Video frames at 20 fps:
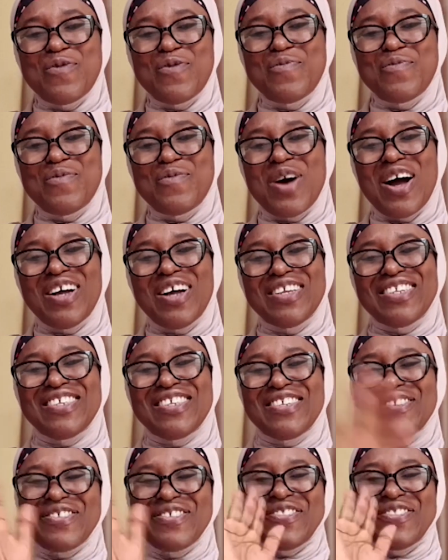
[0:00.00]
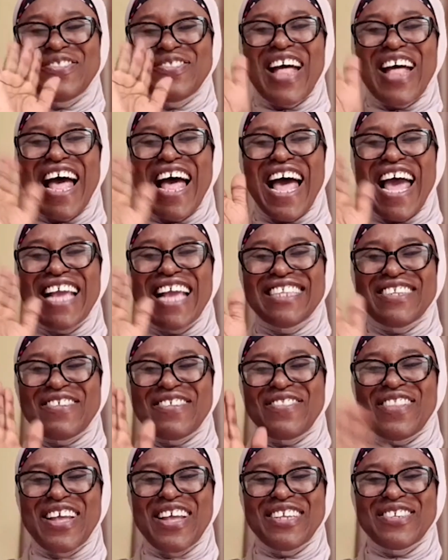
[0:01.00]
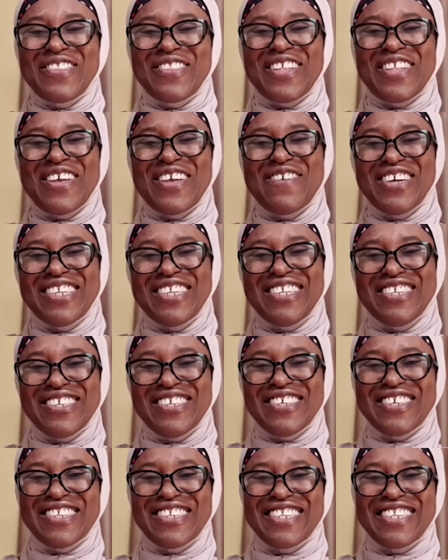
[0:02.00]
much. Bye. It's a pleasure being with you